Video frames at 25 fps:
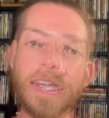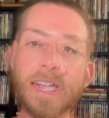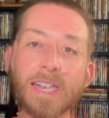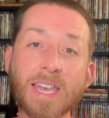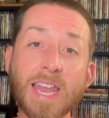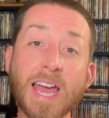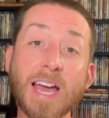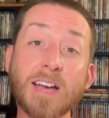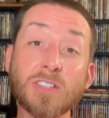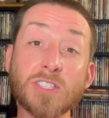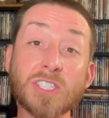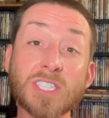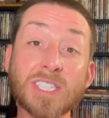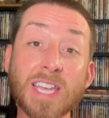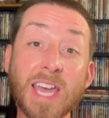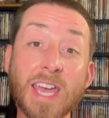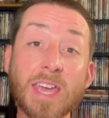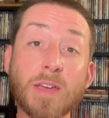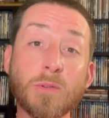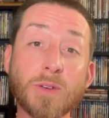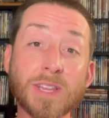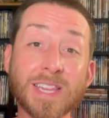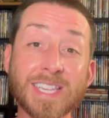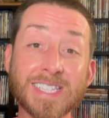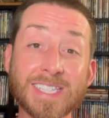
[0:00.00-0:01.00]
Now,
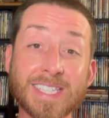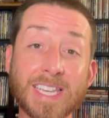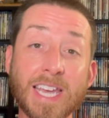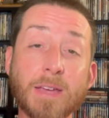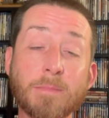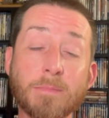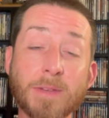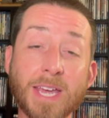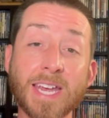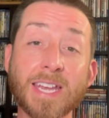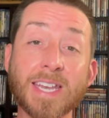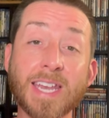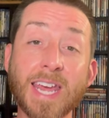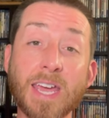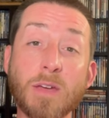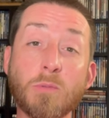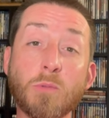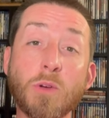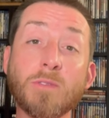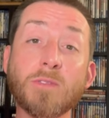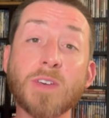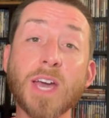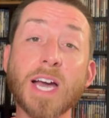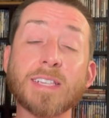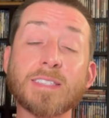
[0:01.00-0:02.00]
staying with the same day and date,
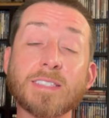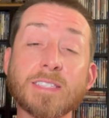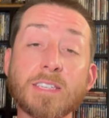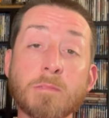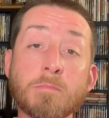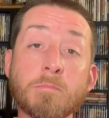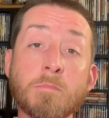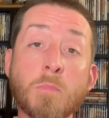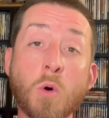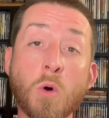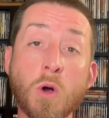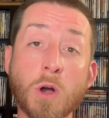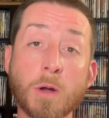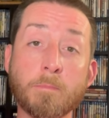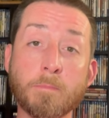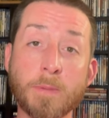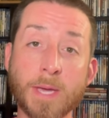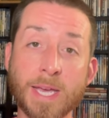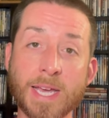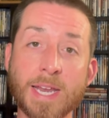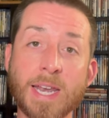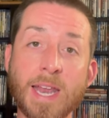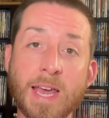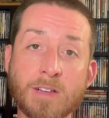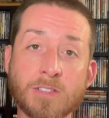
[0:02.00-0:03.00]
we've got some more
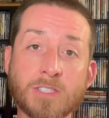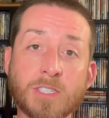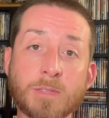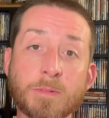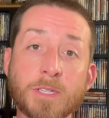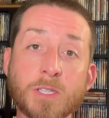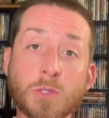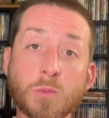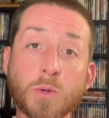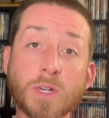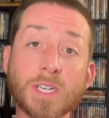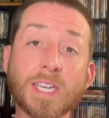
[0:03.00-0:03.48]
big announcements.